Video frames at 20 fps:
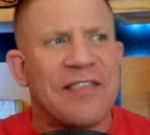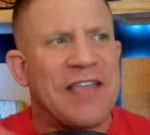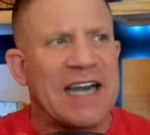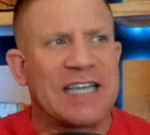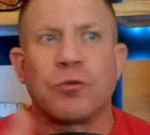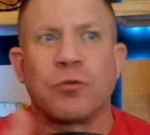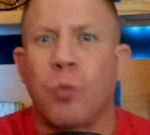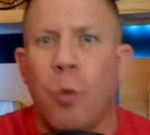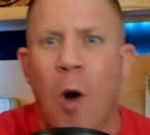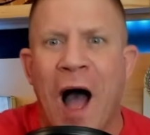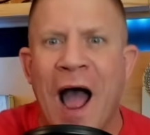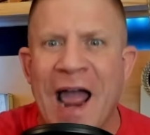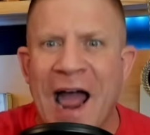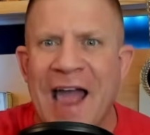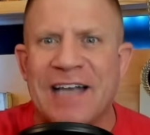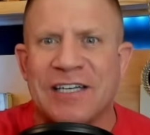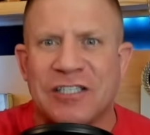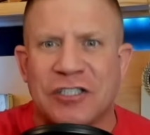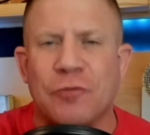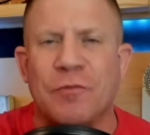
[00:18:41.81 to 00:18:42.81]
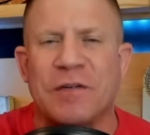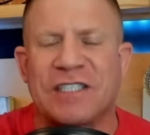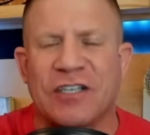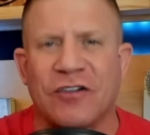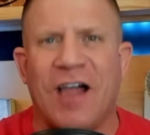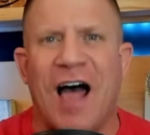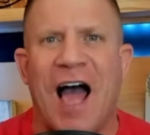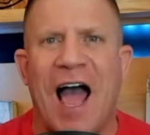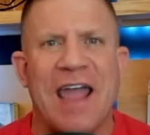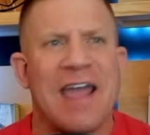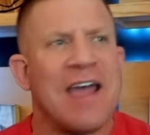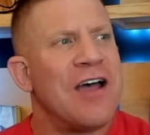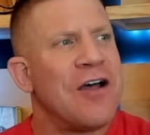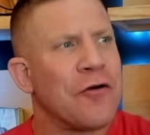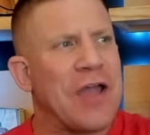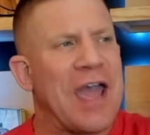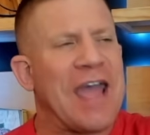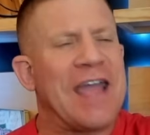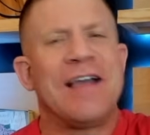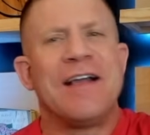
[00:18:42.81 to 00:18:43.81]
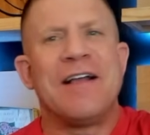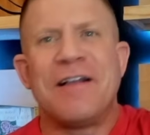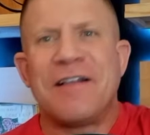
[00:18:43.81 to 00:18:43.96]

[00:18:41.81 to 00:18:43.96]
That is why I assume it's a lie, okay?